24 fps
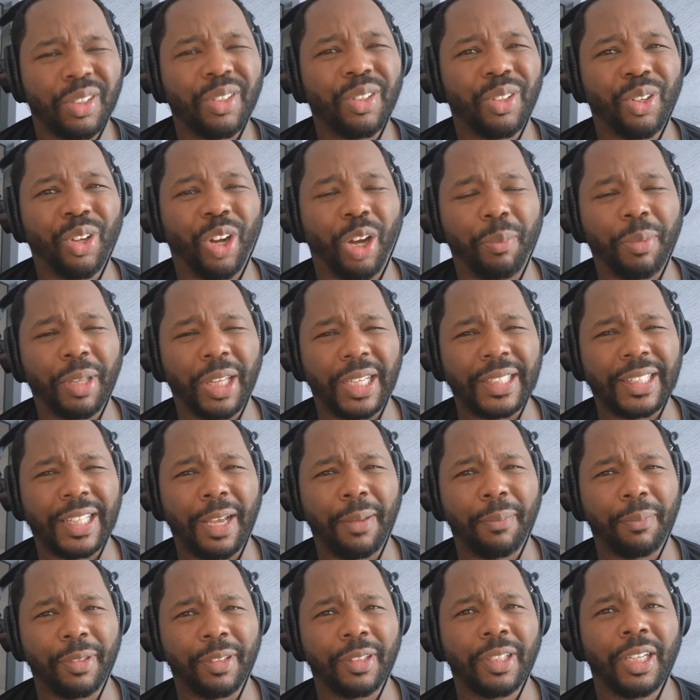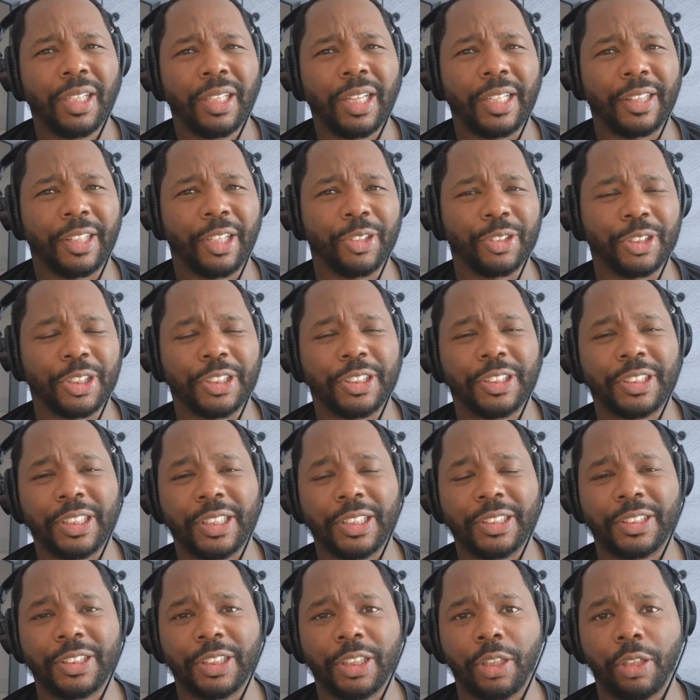You know I mean? Like that, like there's a
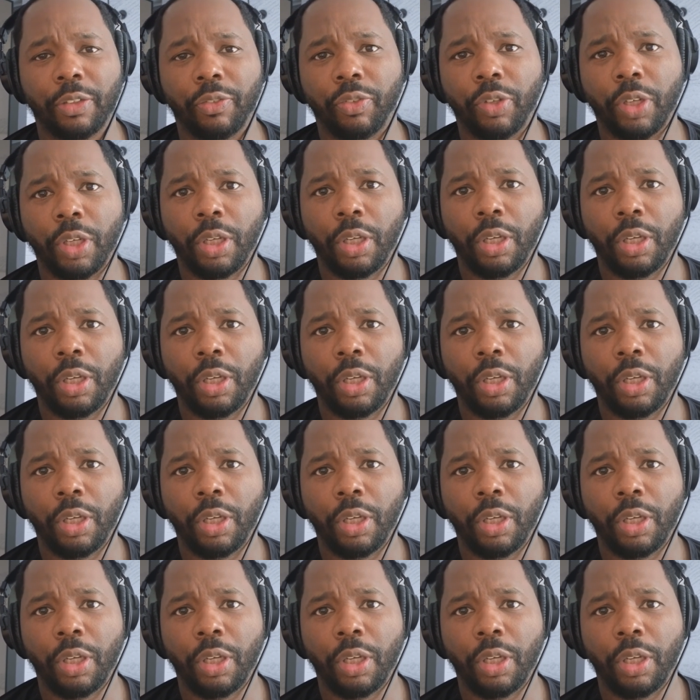sense of